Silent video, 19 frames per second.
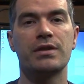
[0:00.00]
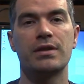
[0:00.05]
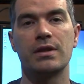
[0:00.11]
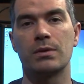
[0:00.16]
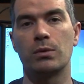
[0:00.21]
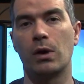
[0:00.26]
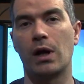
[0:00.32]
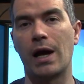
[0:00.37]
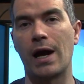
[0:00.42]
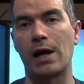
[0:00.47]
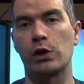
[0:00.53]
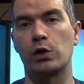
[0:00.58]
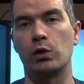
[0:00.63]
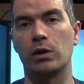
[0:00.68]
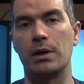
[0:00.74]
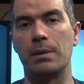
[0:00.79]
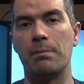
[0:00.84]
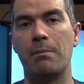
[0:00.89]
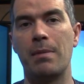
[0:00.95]
this will
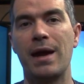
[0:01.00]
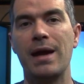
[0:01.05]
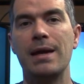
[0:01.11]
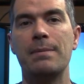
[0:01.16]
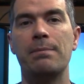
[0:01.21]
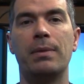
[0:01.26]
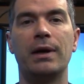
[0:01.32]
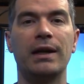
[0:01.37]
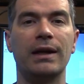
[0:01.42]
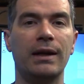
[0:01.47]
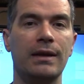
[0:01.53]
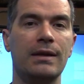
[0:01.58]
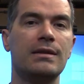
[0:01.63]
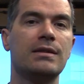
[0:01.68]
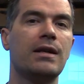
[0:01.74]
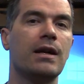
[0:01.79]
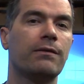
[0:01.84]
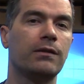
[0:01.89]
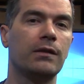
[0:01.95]
actually make, but it is
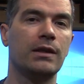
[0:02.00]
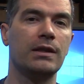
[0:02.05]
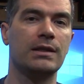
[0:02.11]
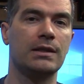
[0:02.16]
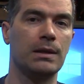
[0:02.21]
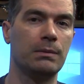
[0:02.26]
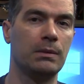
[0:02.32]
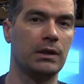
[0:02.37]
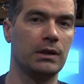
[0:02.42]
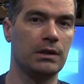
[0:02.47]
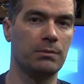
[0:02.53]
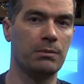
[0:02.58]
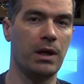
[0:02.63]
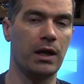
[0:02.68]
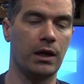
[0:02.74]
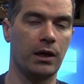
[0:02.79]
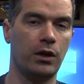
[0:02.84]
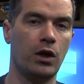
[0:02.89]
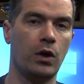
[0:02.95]
definitely something to
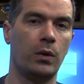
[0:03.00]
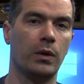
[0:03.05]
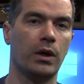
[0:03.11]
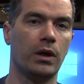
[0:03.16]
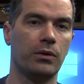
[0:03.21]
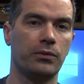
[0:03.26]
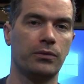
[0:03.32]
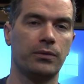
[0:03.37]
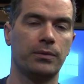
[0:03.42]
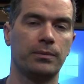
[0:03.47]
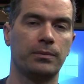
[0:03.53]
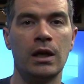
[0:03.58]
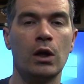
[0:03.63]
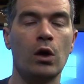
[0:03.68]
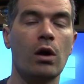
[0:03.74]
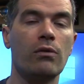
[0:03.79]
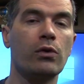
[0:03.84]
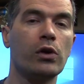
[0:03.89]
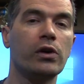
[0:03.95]
make a note of.
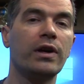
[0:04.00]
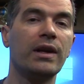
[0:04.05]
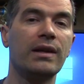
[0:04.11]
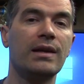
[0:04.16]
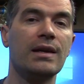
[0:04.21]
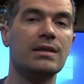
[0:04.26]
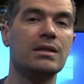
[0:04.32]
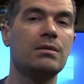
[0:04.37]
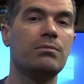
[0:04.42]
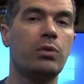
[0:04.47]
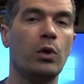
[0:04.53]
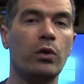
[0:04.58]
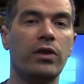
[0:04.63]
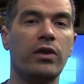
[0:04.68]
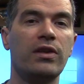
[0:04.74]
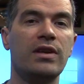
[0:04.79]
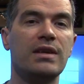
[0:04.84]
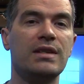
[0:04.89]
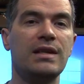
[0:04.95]
Now I've already tested both
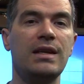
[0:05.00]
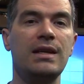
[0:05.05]
of these